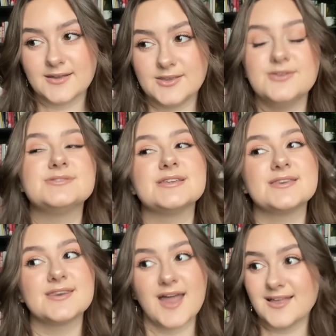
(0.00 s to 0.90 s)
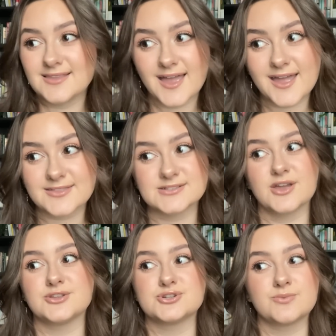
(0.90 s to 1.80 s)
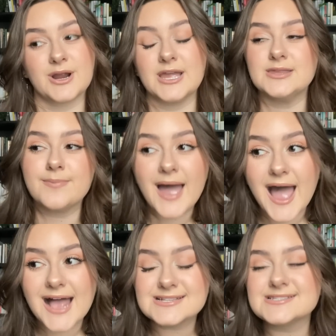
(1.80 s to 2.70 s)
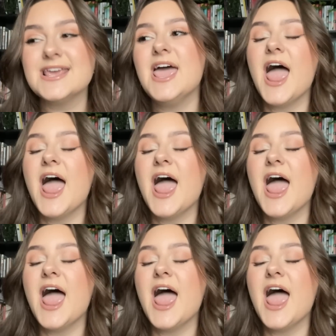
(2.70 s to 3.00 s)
You did not like this author's work in the past.